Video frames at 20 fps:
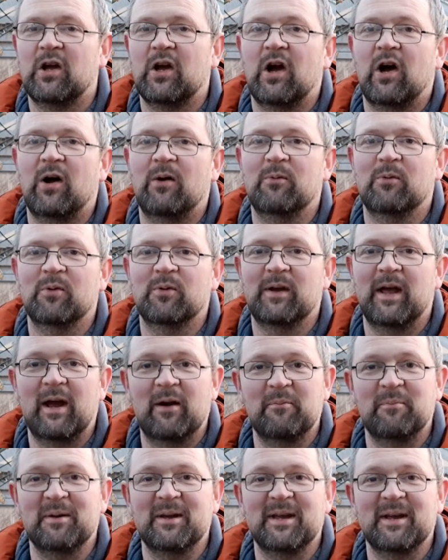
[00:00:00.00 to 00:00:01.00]
I will now
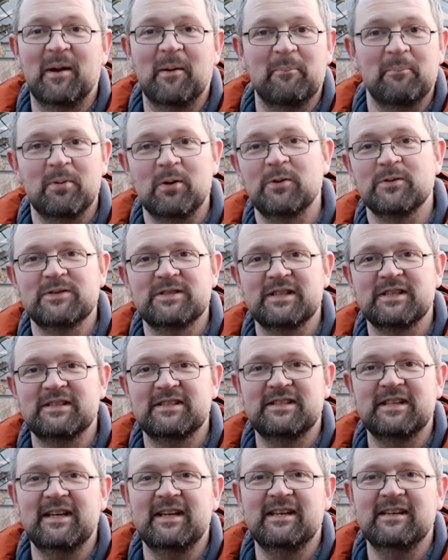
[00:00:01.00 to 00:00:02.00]
be at plot
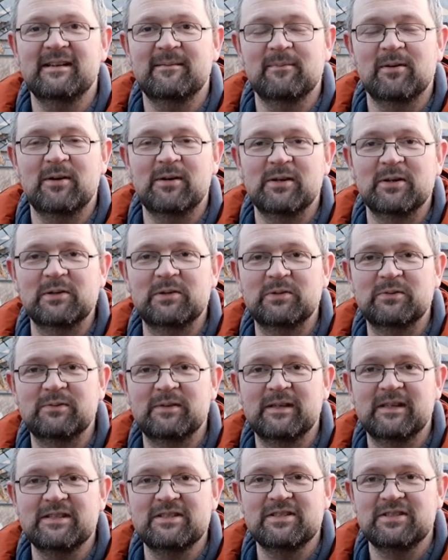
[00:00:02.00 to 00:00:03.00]
16 in my local
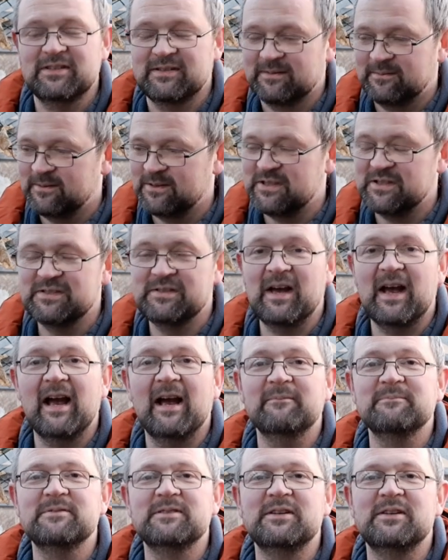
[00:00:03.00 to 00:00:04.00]
village, which is
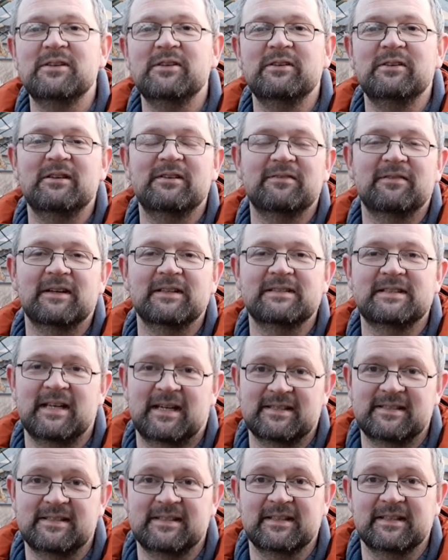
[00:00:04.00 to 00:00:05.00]
absolutely
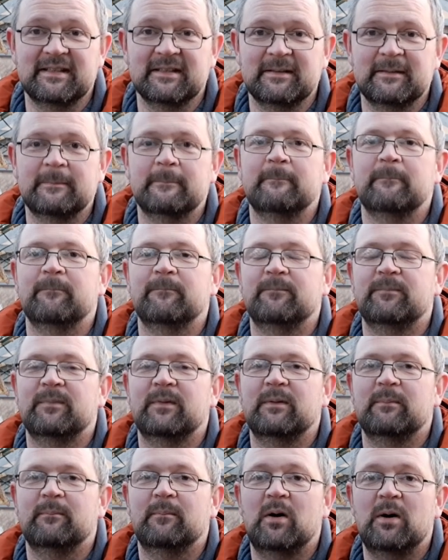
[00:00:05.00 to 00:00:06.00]
fantastic.
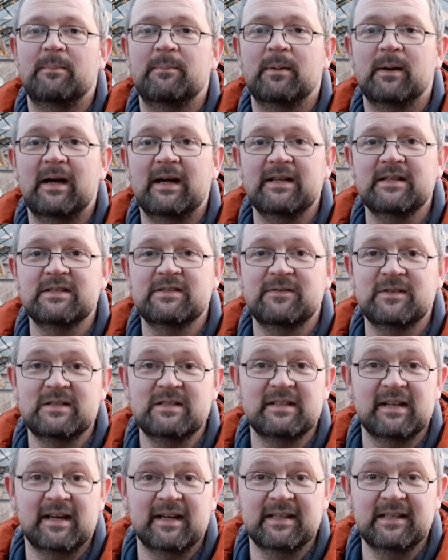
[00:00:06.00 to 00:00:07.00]
My plans for
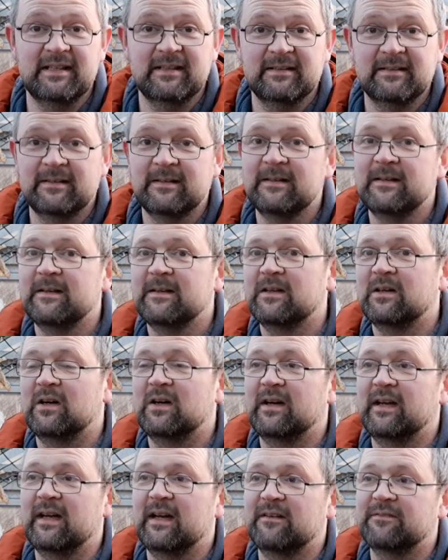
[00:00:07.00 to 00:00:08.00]
today,
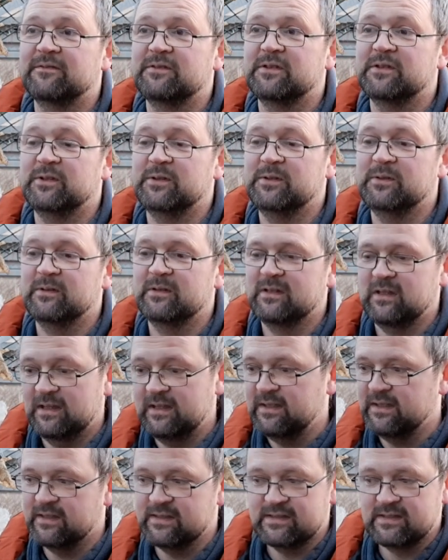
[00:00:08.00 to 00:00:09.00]
I have to
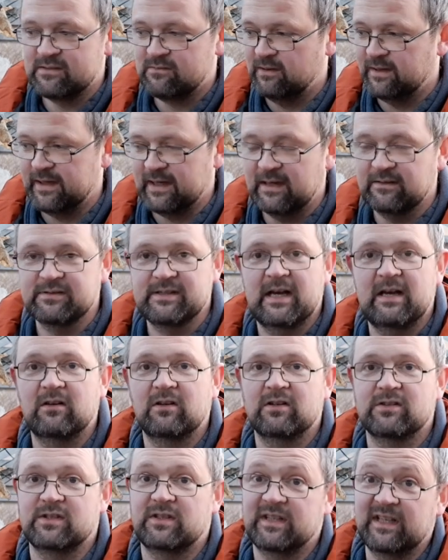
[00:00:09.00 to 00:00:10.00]
clean this greenhouse out
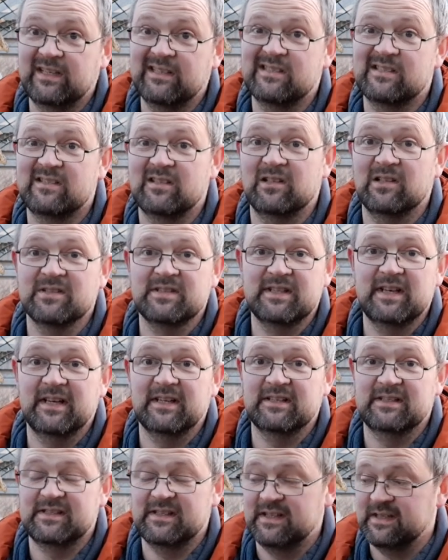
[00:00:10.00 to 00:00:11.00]
because I need to start setting
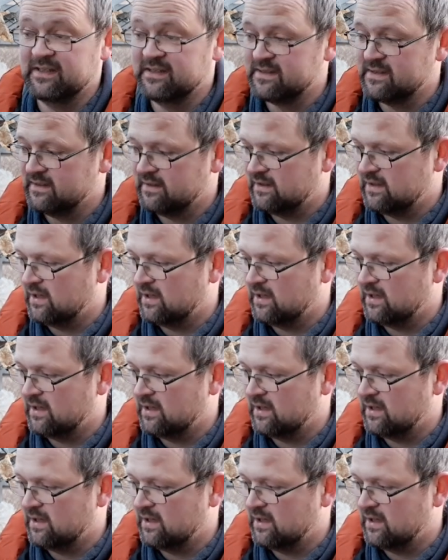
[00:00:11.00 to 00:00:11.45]
seeds.